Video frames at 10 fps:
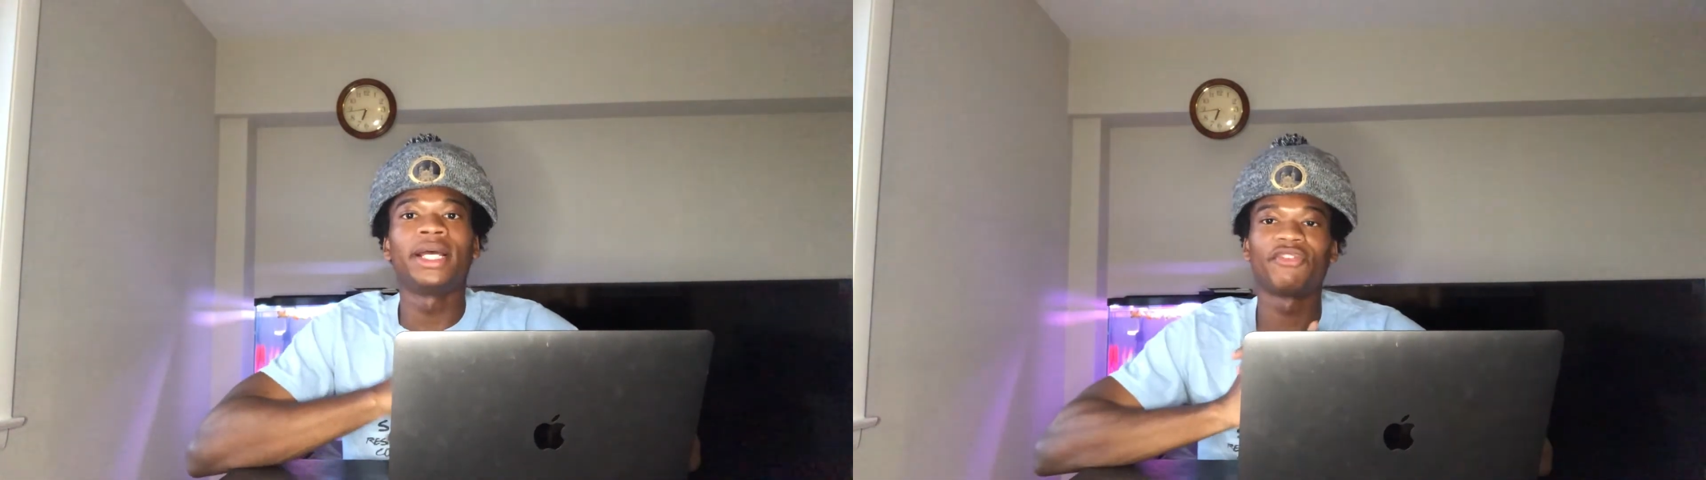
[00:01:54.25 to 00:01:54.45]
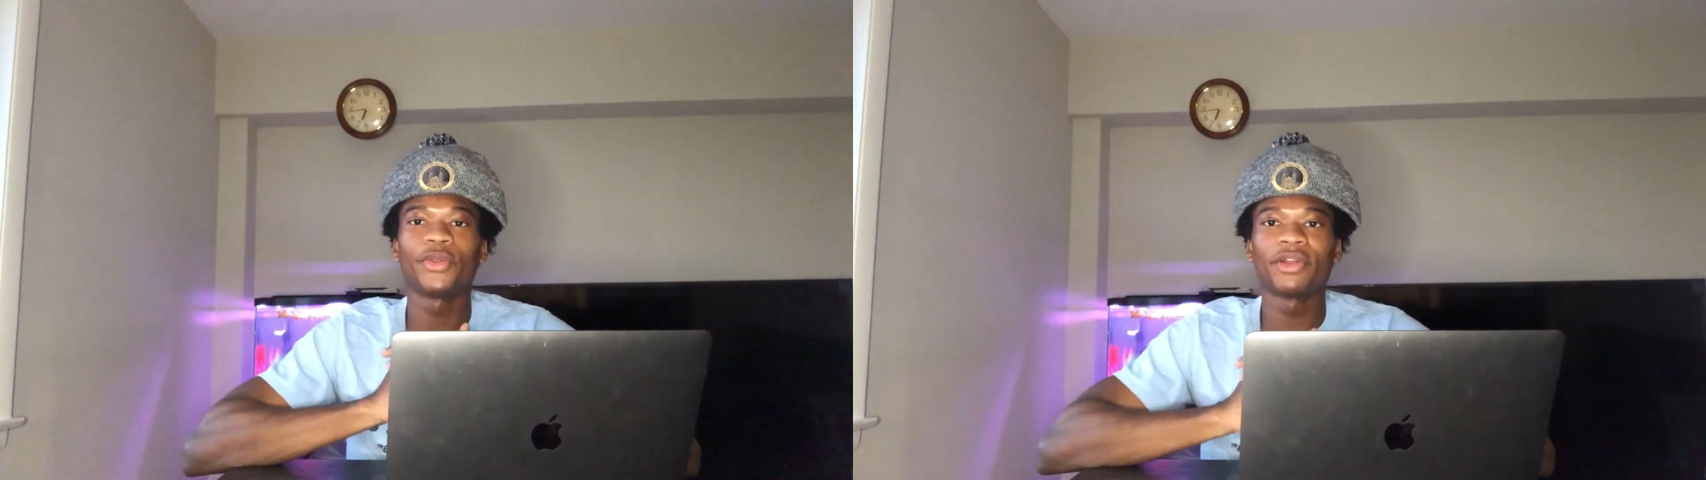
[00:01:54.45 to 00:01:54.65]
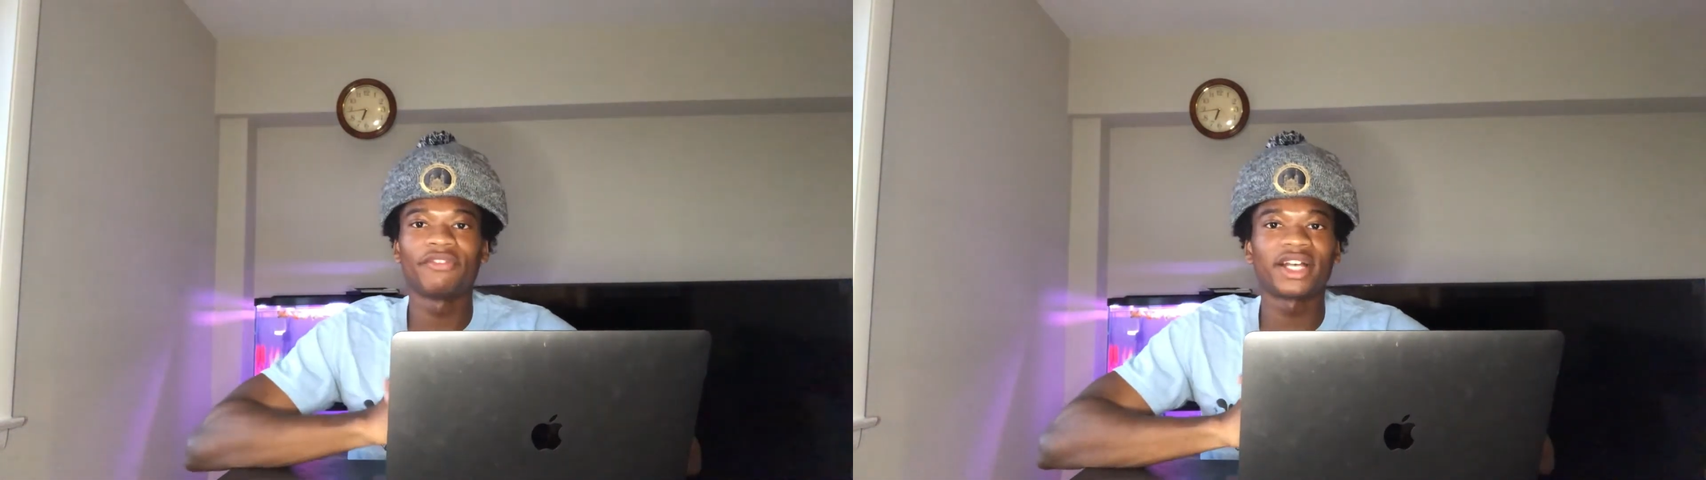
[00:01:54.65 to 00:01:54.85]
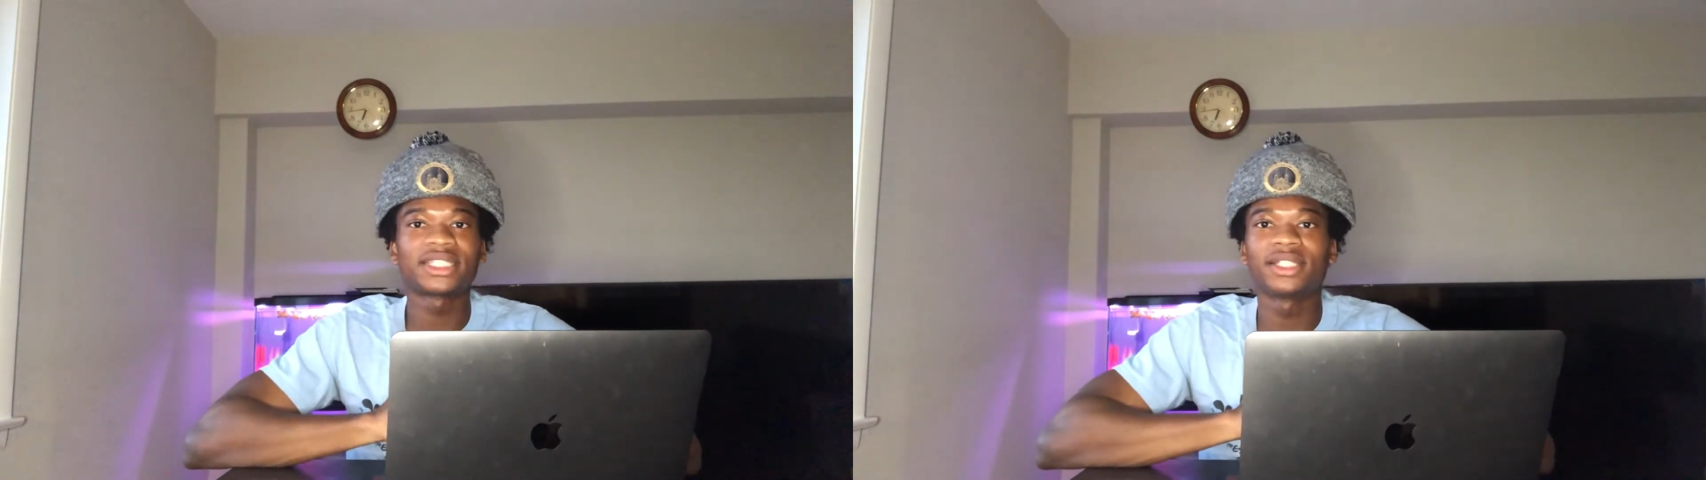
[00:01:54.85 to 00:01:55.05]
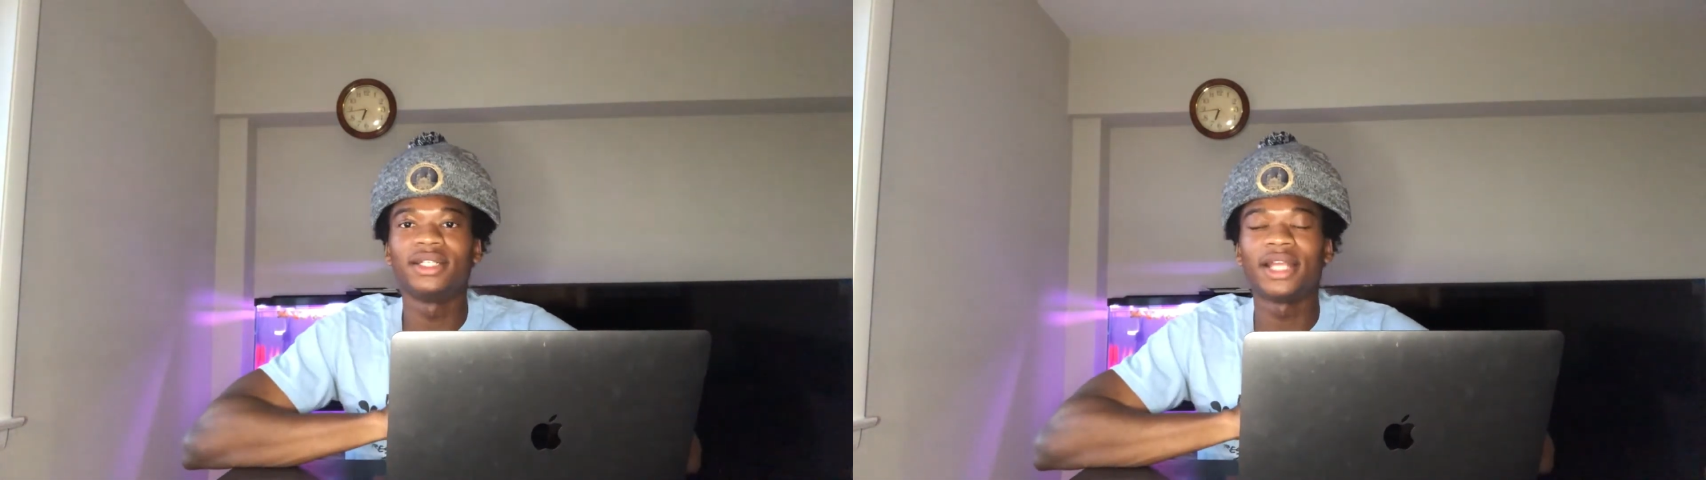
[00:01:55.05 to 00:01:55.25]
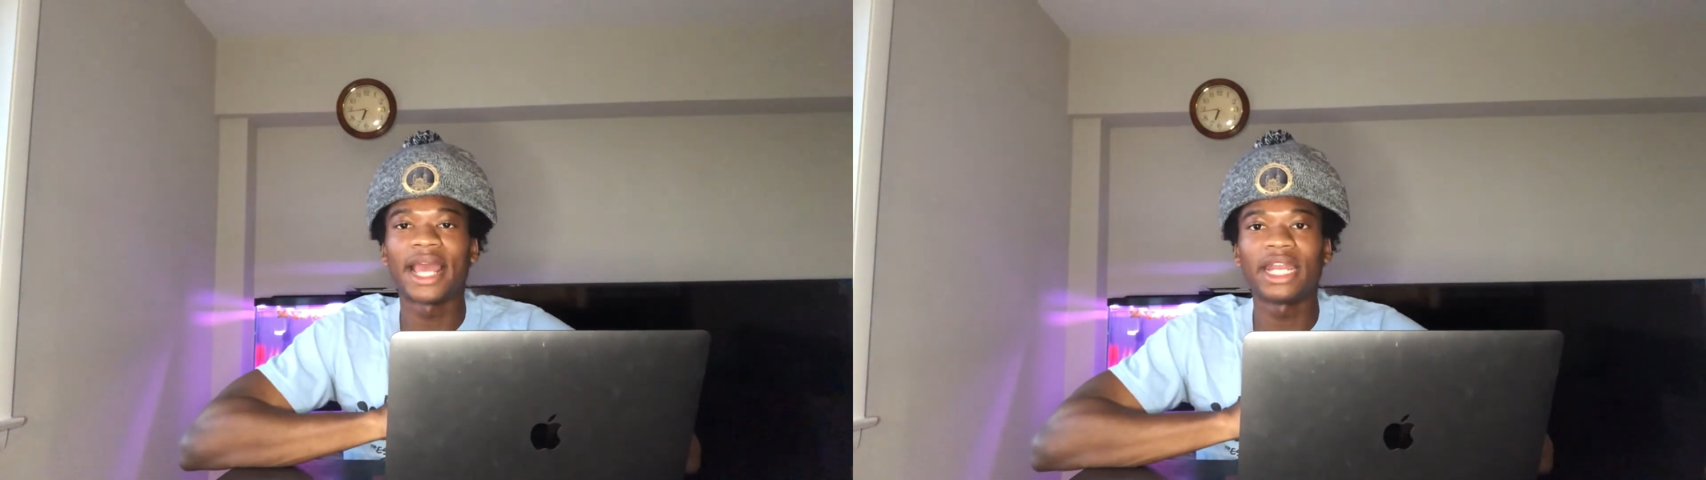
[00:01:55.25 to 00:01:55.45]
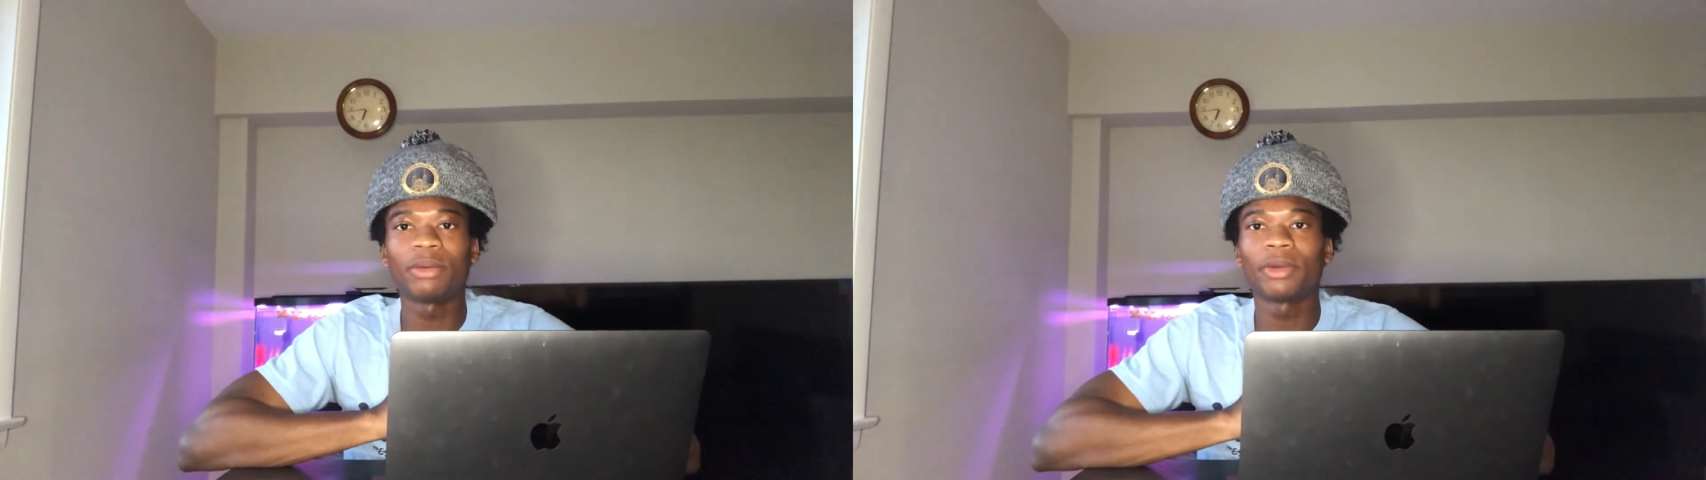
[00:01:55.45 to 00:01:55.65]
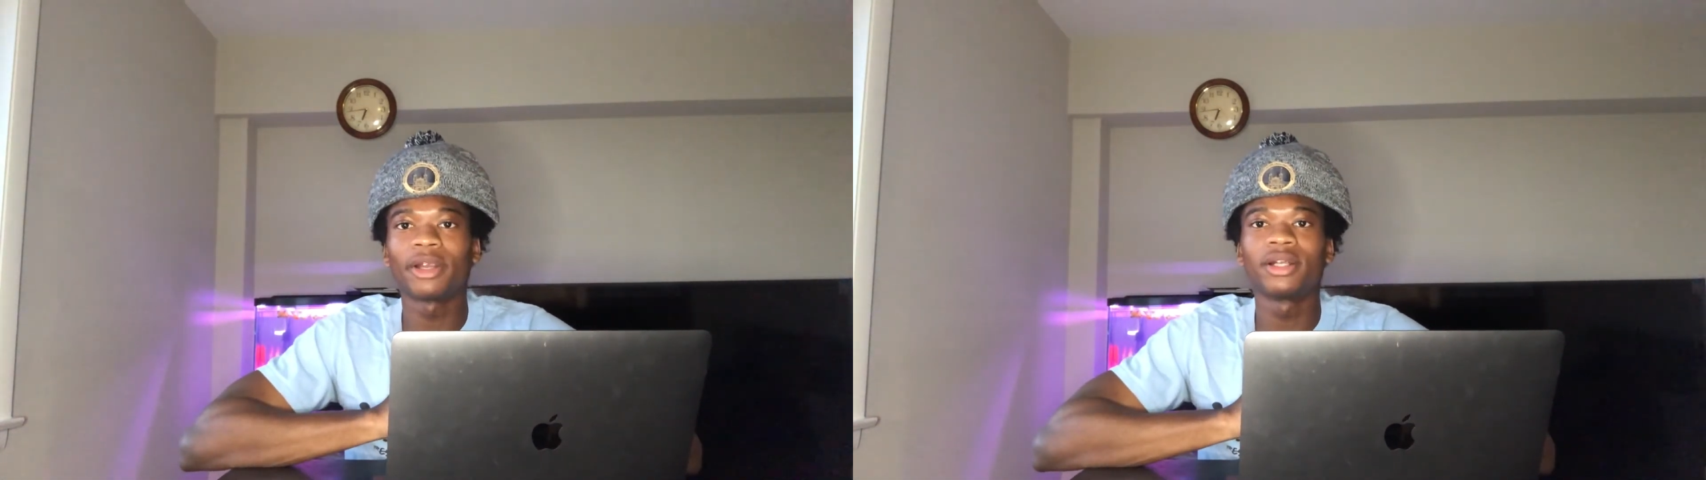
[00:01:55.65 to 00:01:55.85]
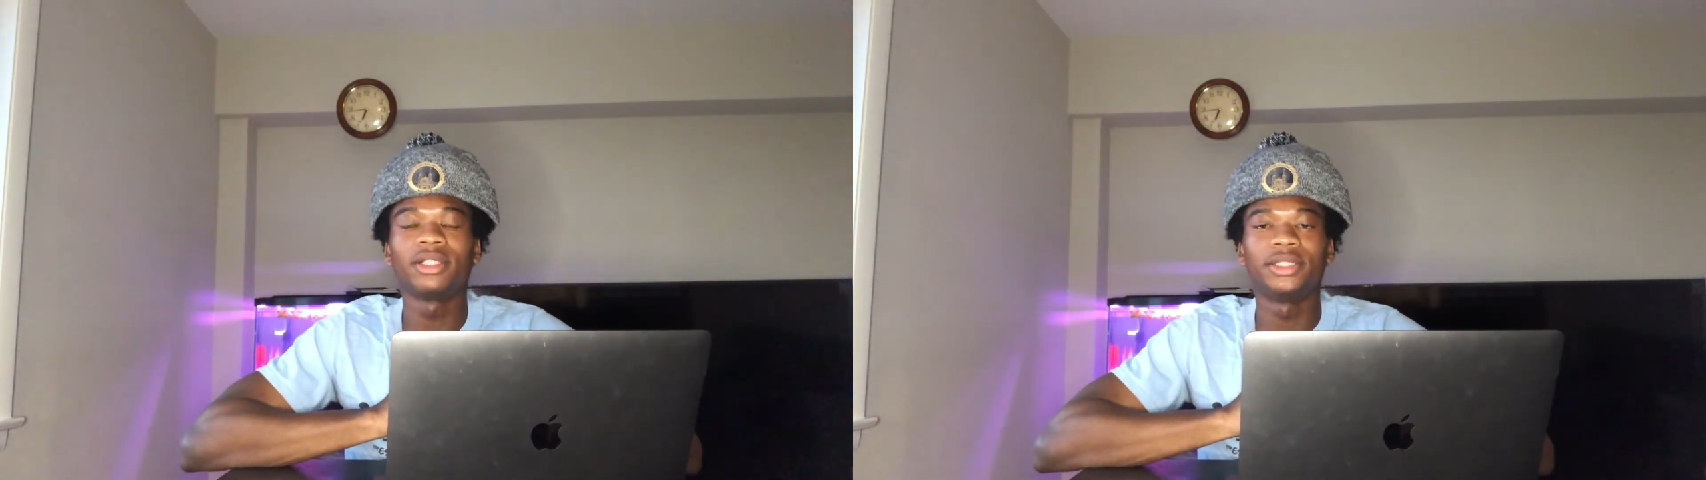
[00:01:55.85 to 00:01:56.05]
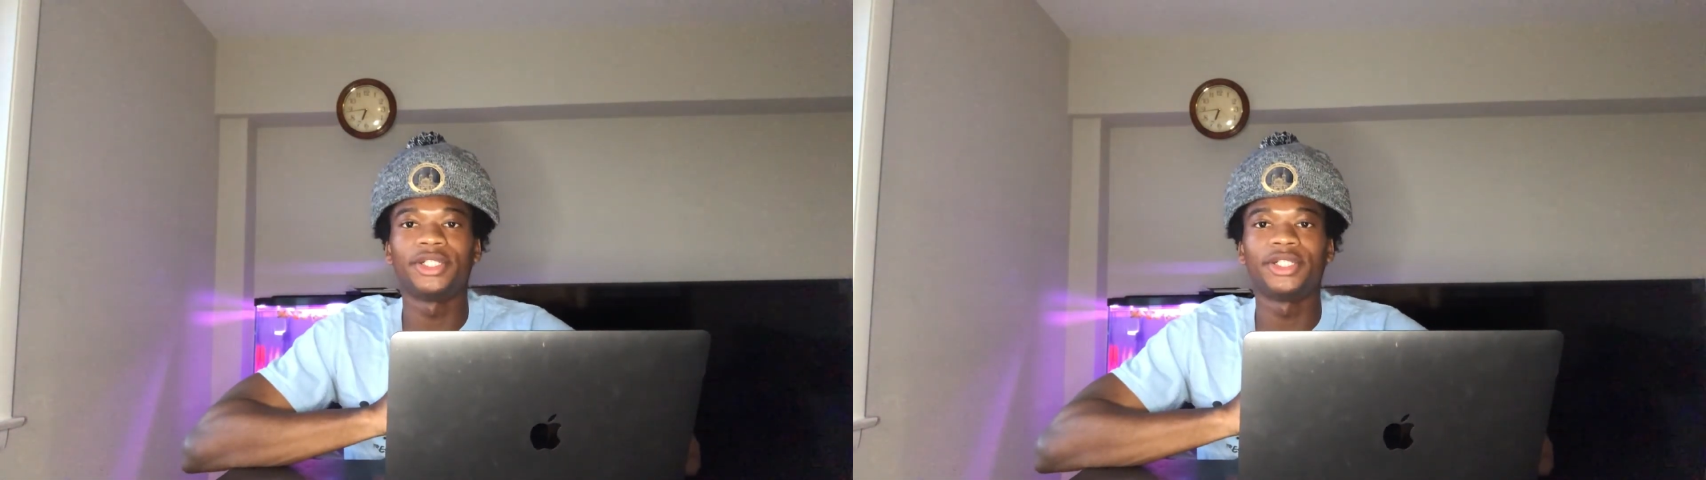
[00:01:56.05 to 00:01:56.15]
If you're investing anywhere,